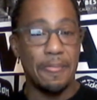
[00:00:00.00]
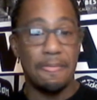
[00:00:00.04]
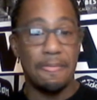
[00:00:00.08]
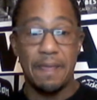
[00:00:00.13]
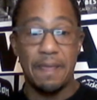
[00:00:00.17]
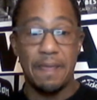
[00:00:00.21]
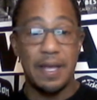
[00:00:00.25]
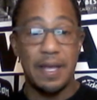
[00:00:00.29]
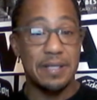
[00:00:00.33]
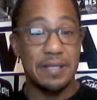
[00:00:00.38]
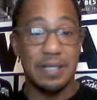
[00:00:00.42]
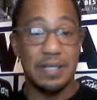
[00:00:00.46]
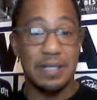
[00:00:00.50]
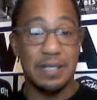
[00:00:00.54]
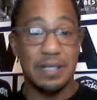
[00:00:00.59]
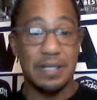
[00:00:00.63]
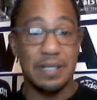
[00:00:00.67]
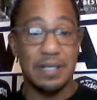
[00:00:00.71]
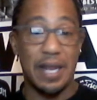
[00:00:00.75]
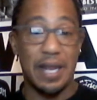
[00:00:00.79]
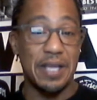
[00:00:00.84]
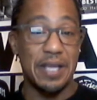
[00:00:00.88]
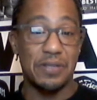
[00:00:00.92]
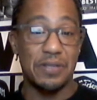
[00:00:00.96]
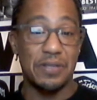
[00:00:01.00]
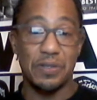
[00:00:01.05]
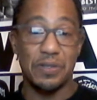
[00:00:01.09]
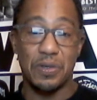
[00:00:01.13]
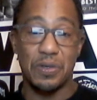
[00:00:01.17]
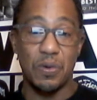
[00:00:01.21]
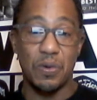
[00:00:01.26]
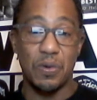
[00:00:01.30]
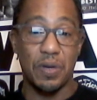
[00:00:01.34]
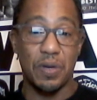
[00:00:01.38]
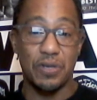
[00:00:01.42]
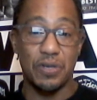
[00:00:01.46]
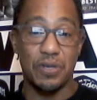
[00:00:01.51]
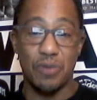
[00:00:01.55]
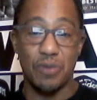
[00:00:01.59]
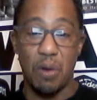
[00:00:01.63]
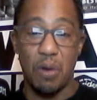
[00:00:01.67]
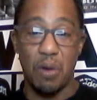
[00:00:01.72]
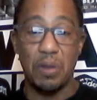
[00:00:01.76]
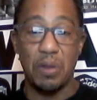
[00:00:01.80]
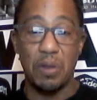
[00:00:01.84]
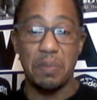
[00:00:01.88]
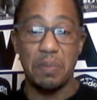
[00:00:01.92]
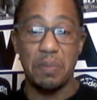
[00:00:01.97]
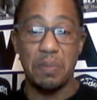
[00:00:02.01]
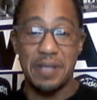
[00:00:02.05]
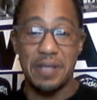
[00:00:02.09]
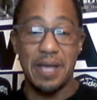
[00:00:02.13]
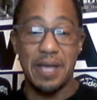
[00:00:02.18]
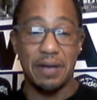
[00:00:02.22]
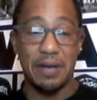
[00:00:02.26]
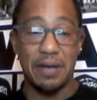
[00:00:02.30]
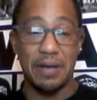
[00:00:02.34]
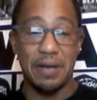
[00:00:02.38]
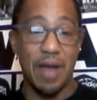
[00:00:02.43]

It's a lot of insecure, controlling men out here.